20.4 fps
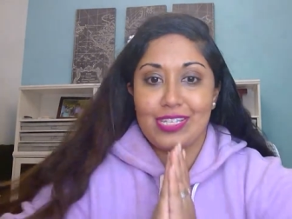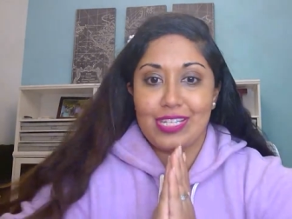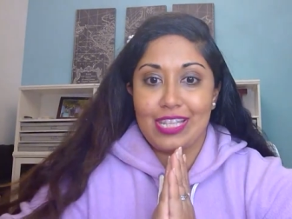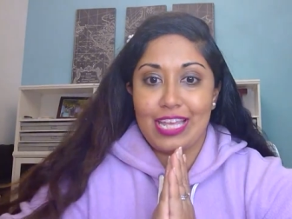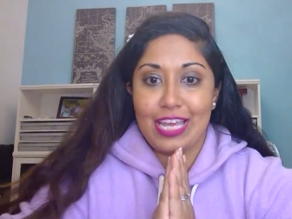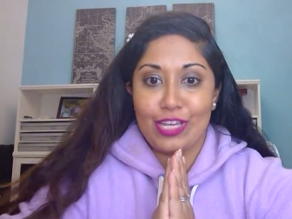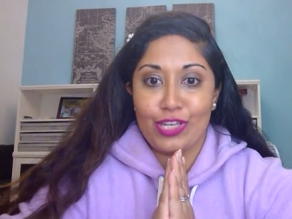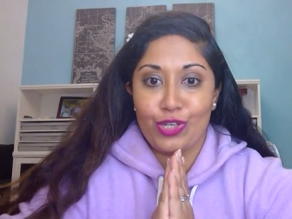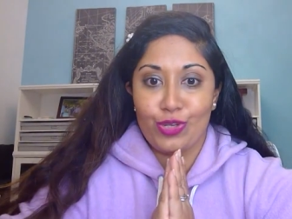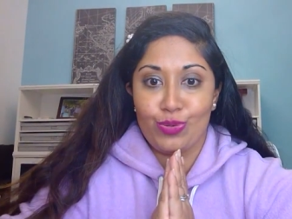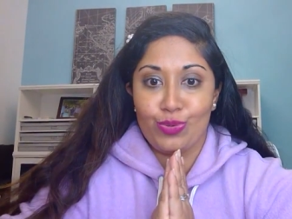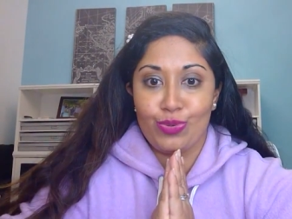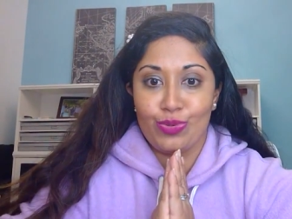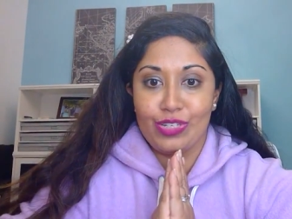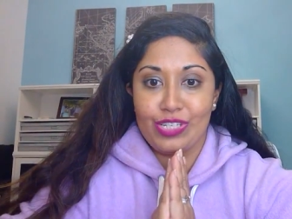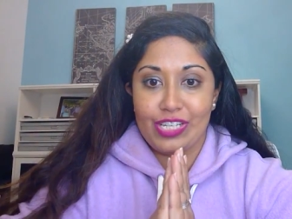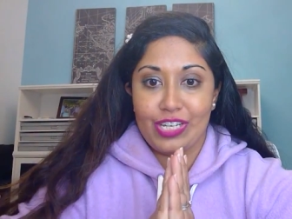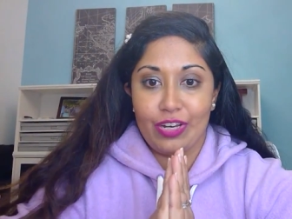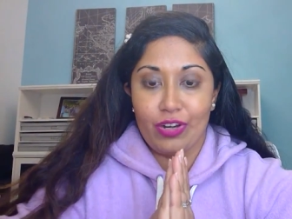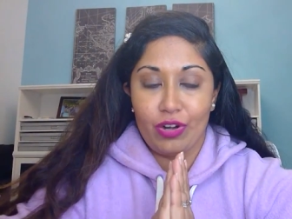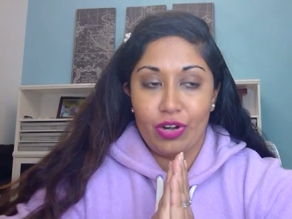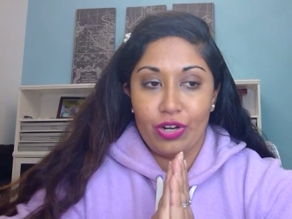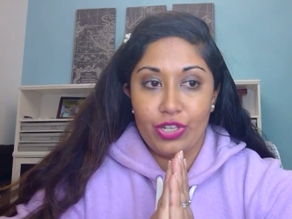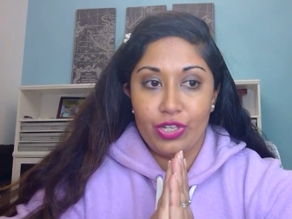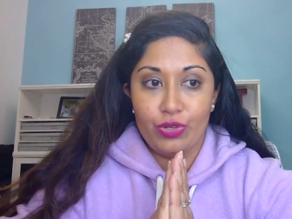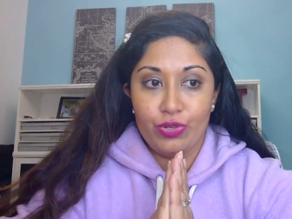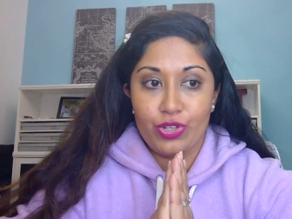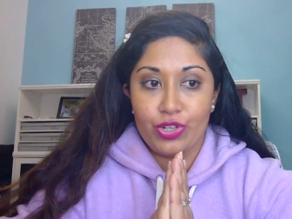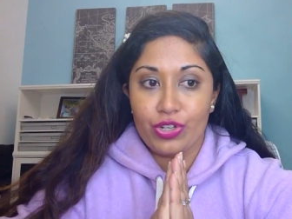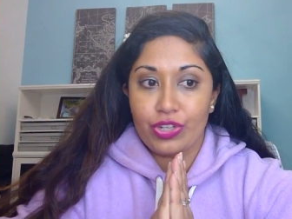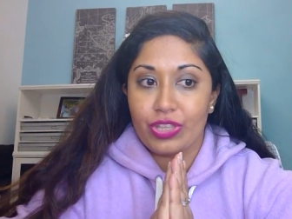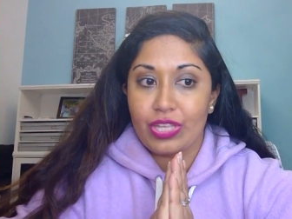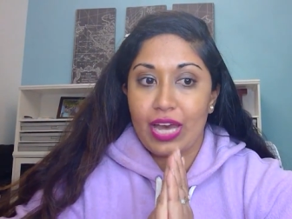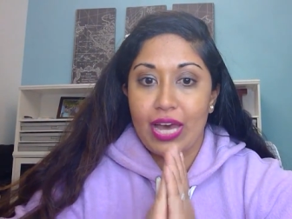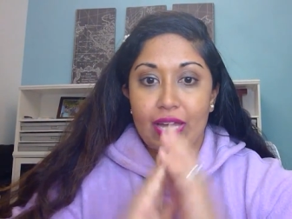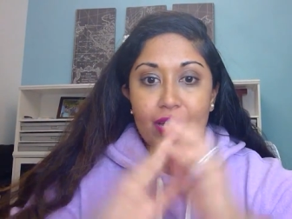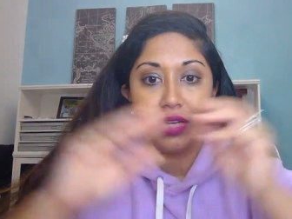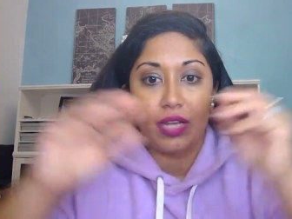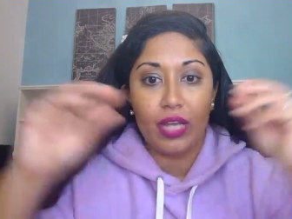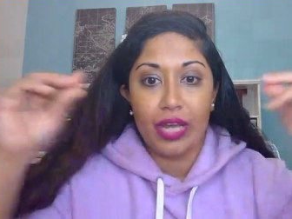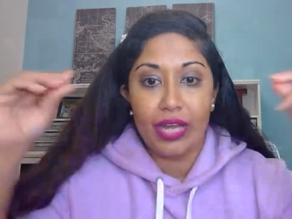Thank you, Sierra. You took
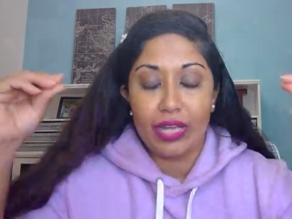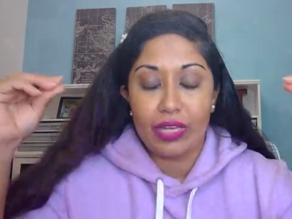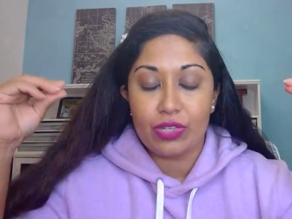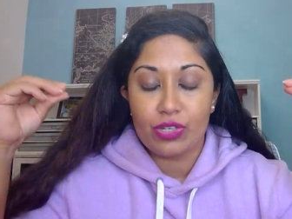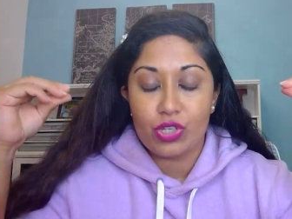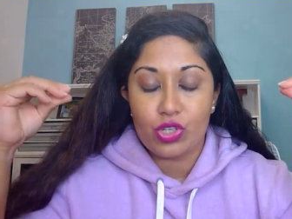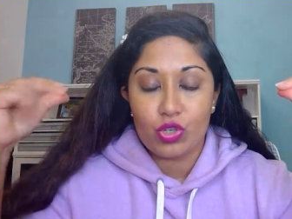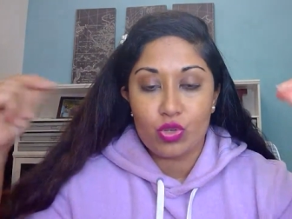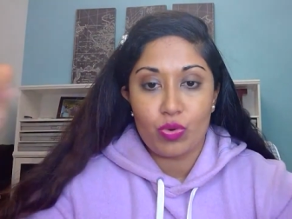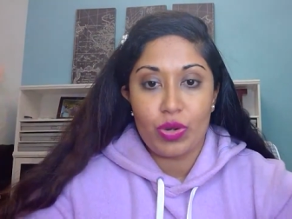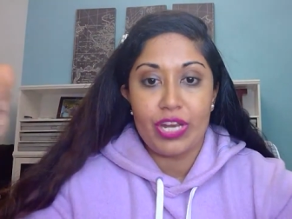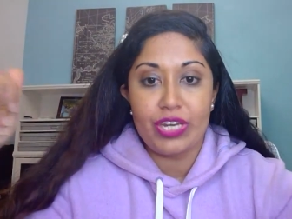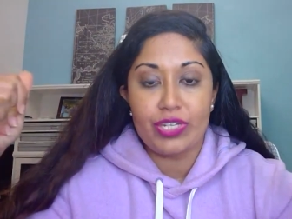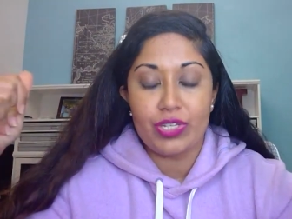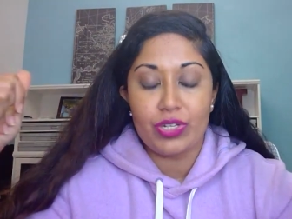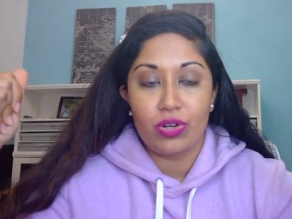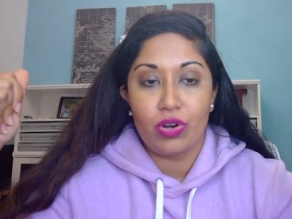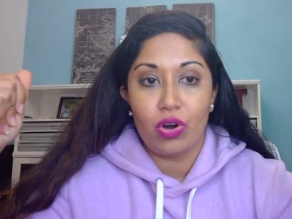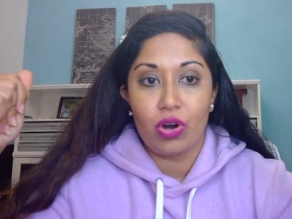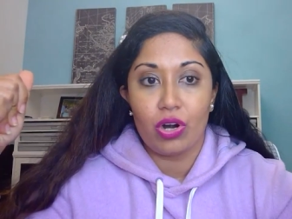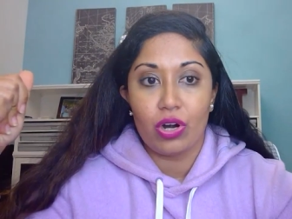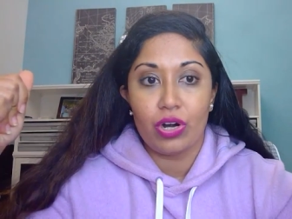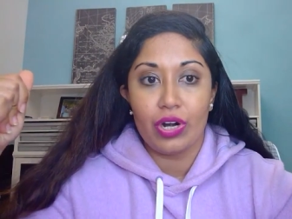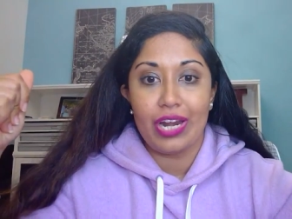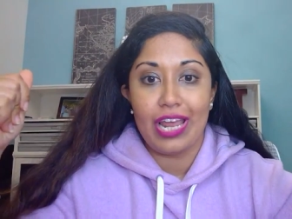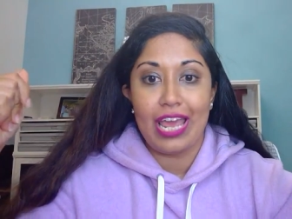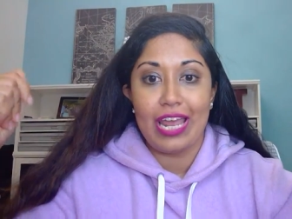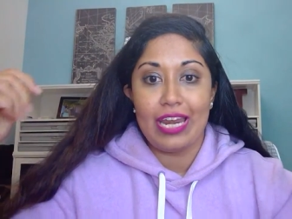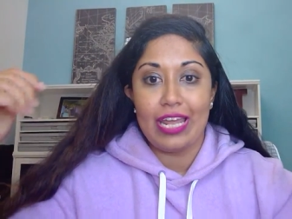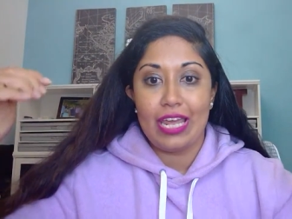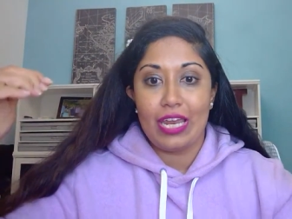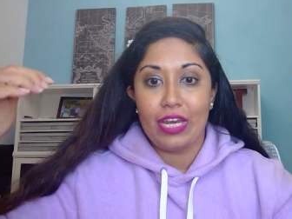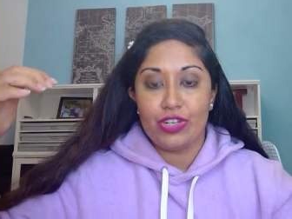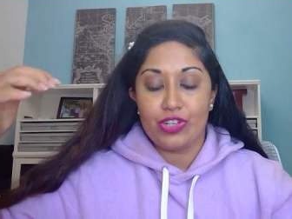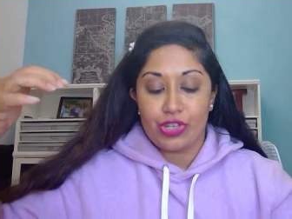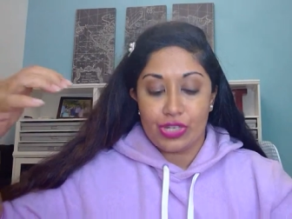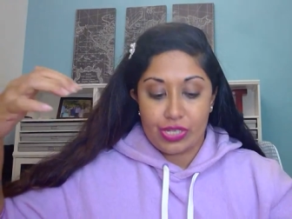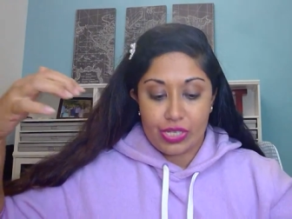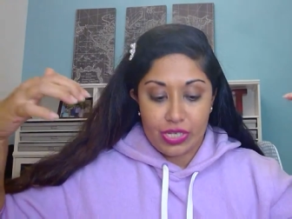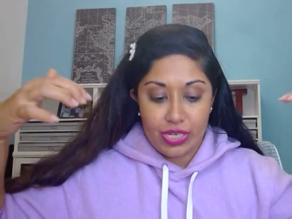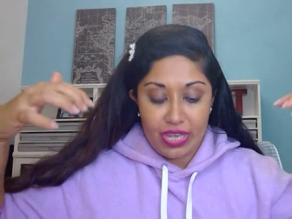that like straight to heart and it
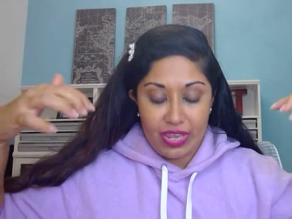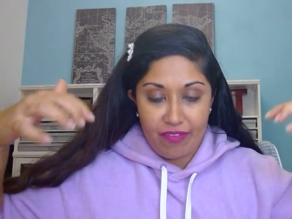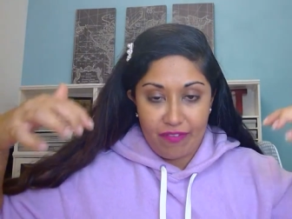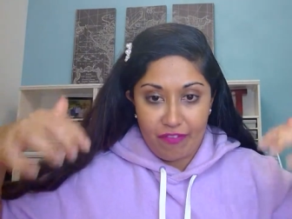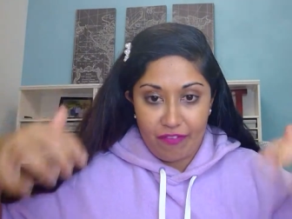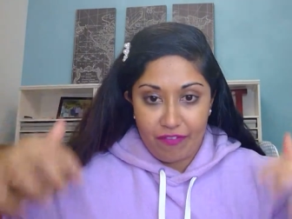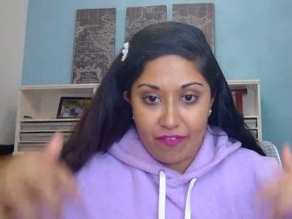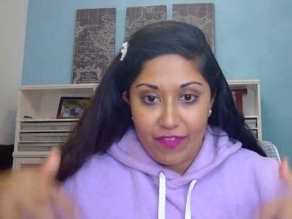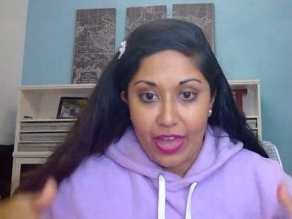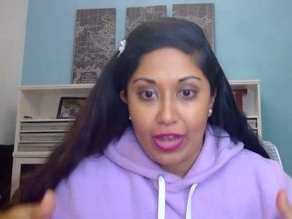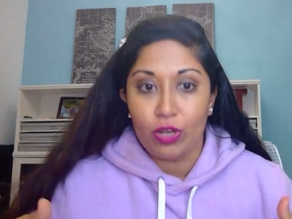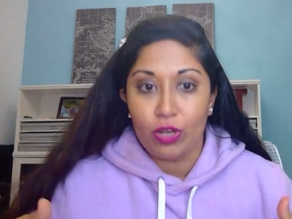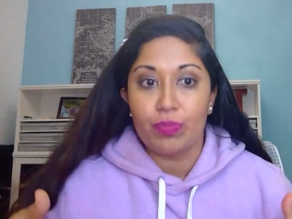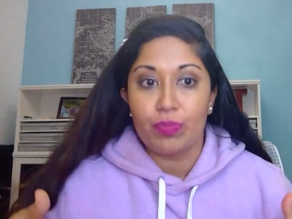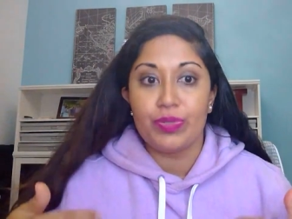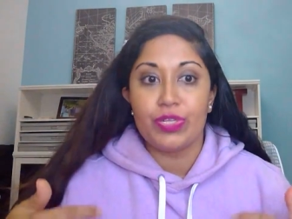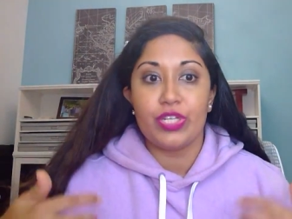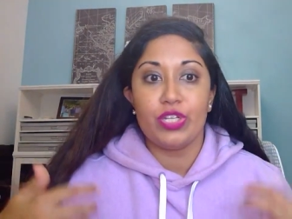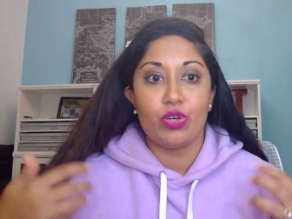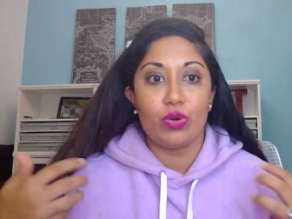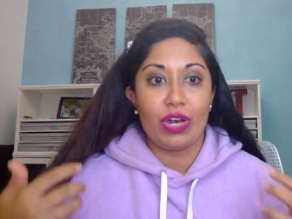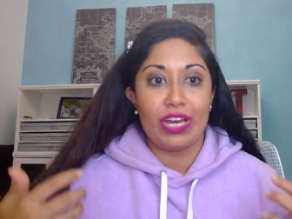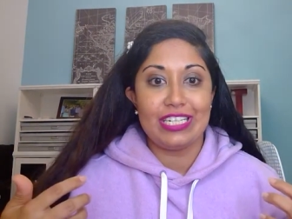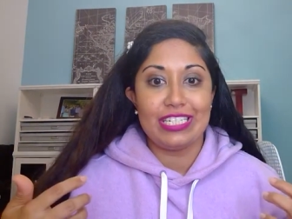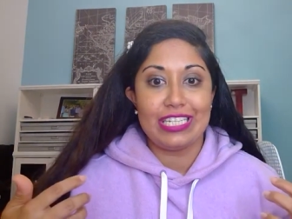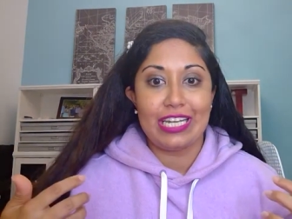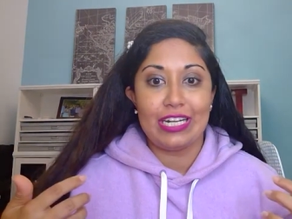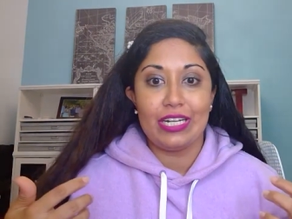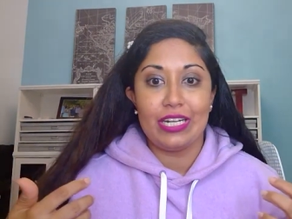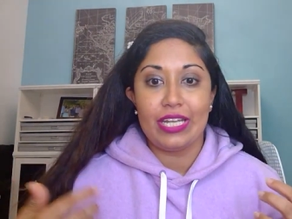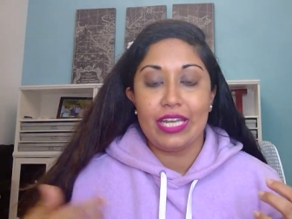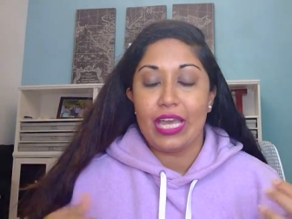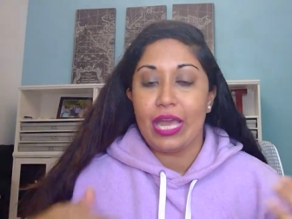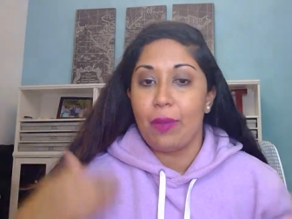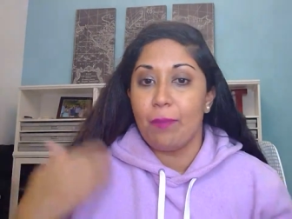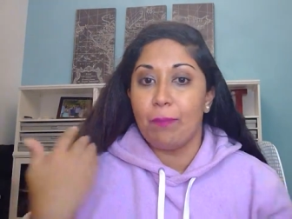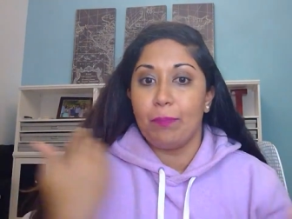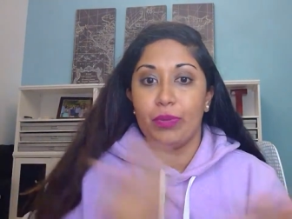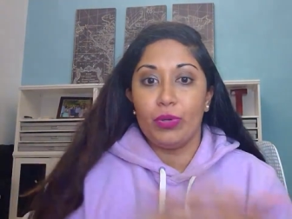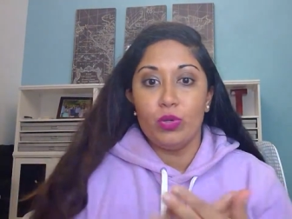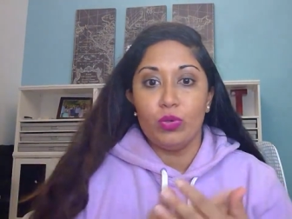just enveloped your identity
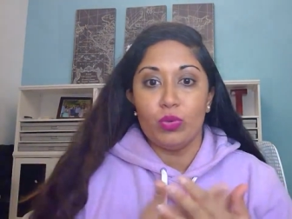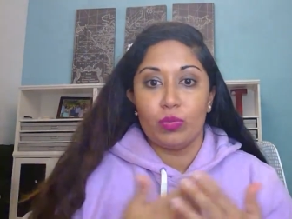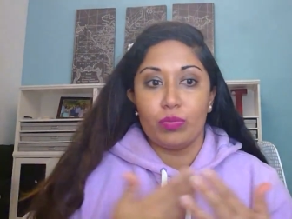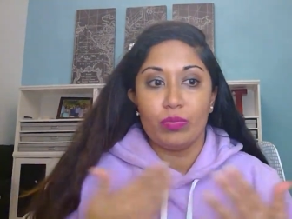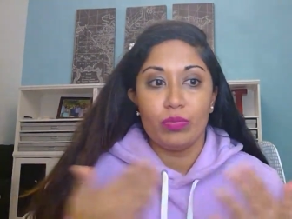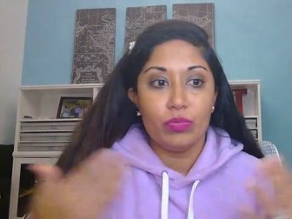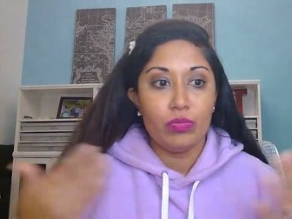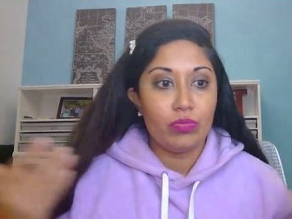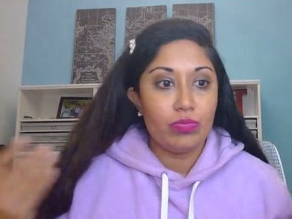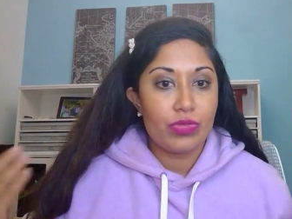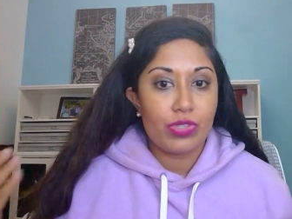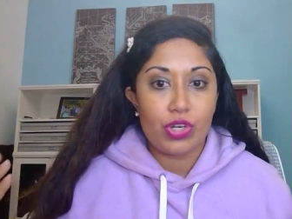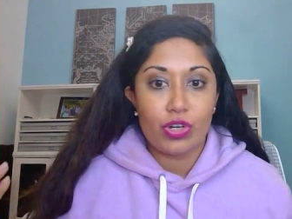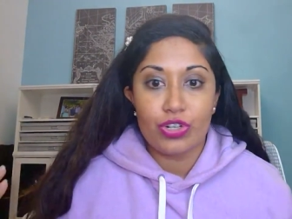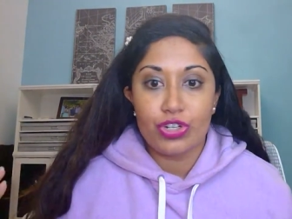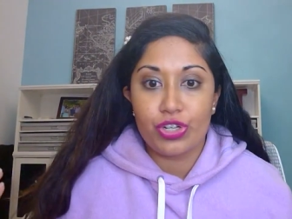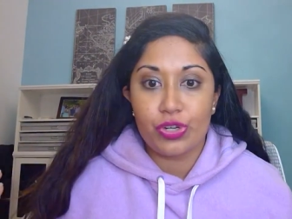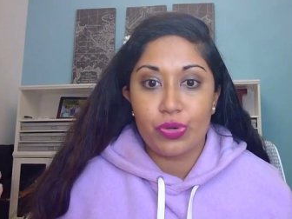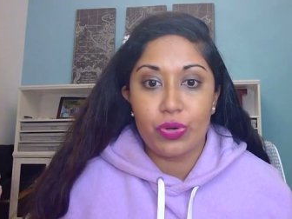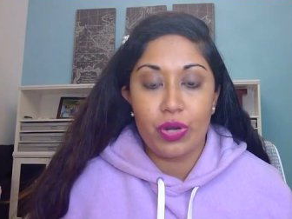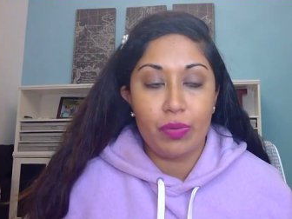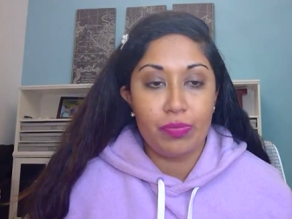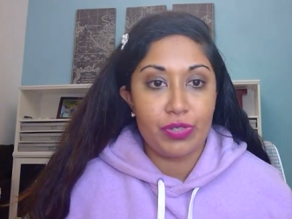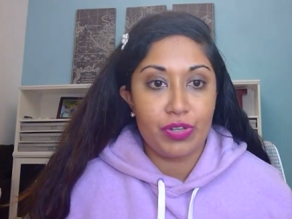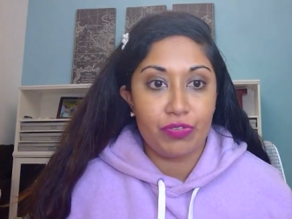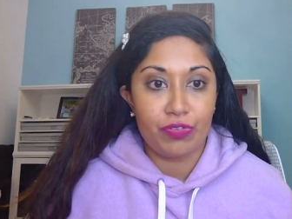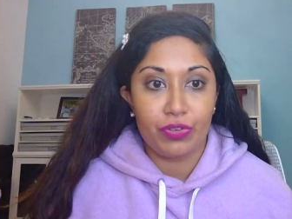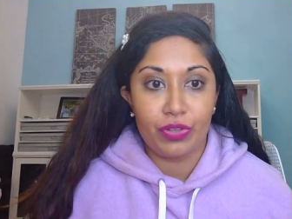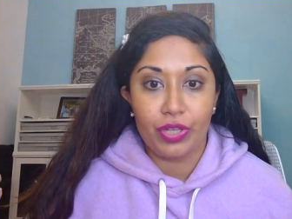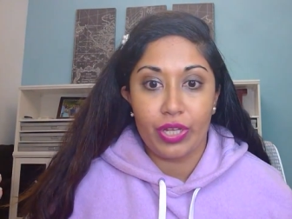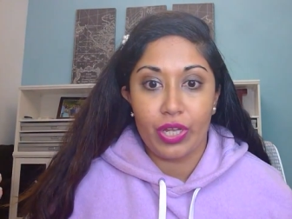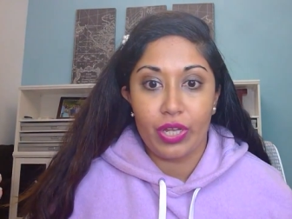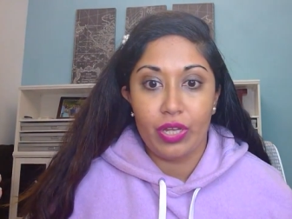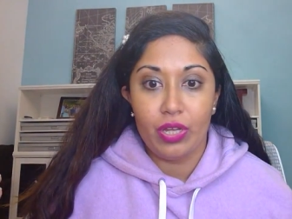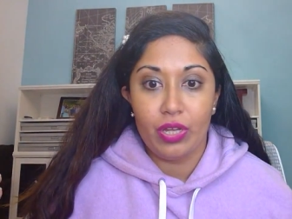and boom, started showing up differently.